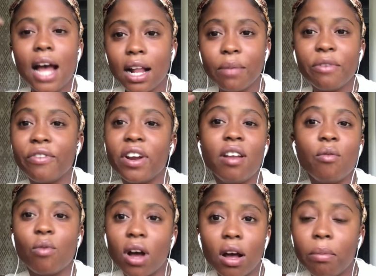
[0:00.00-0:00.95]
to my friend and
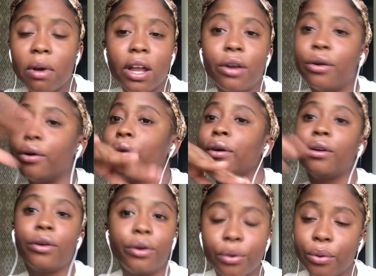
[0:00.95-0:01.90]
walk up and down,
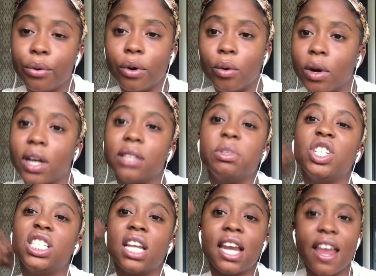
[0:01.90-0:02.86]
do whole works. Me just
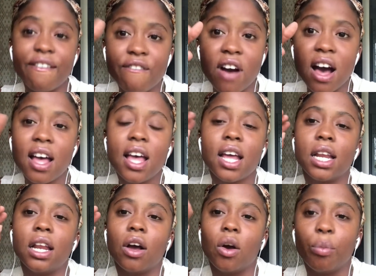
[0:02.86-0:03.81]
never did
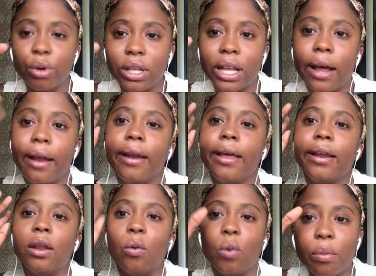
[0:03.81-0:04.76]
I go put on the
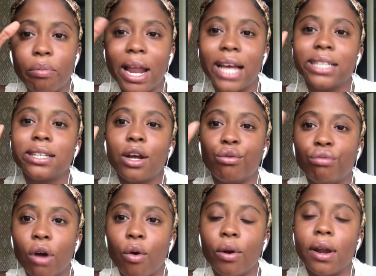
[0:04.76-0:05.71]
whiplash
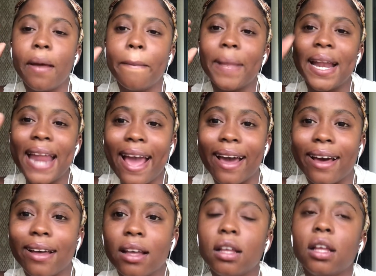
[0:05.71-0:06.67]
round my neck.
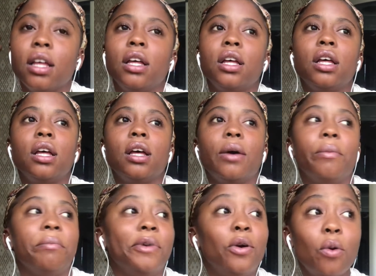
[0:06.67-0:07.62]

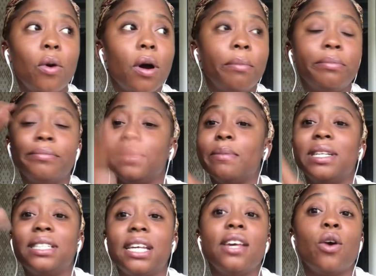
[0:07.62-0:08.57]
I go home, they must
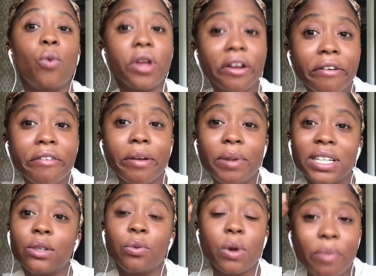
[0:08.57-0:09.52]
say, you wear
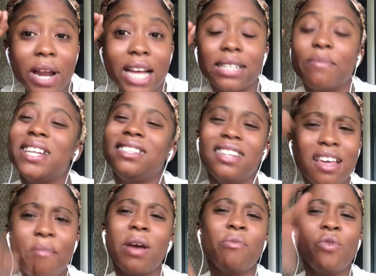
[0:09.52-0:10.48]
whiplash? And I say, yeah,
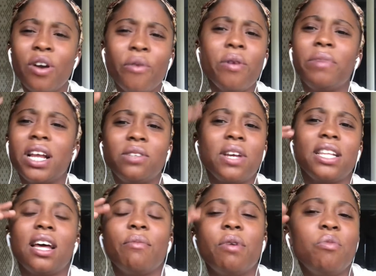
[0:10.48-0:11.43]
man, I wear whiplash. You talk
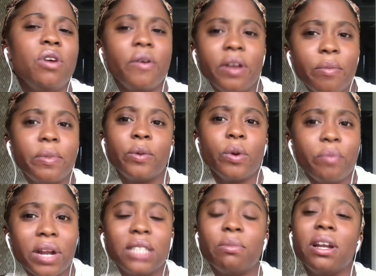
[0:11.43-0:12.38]
about me wear
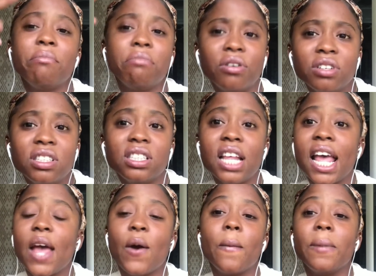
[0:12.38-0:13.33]
whiplash for the bus,
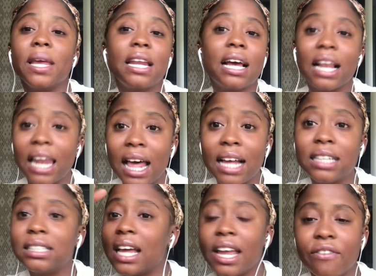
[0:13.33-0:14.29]
when I'm in a class
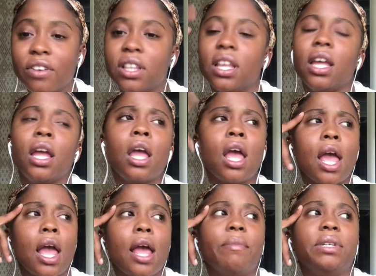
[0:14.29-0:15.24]
and everything.
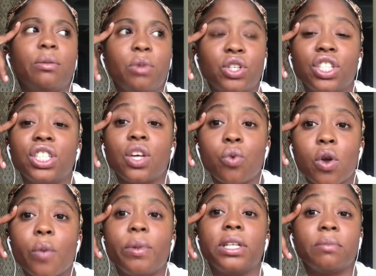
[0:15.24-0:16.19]
And I say, I should say wear
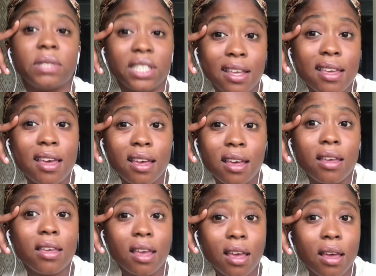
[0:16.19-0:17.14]
whiplash. And I say, yeah,
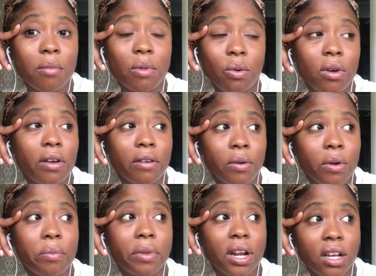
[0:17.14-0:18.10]
I wear
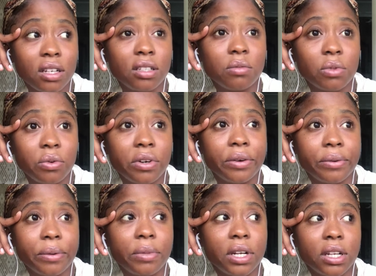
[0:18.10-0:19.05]
whiplash. I wear
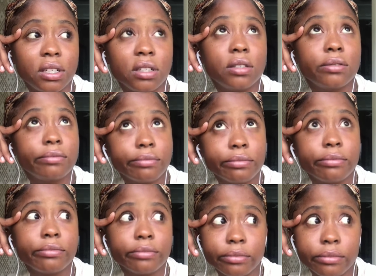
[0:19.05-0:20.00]
whiplash.
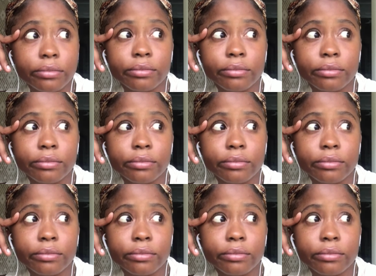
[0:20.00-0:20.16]
Mm-hmm.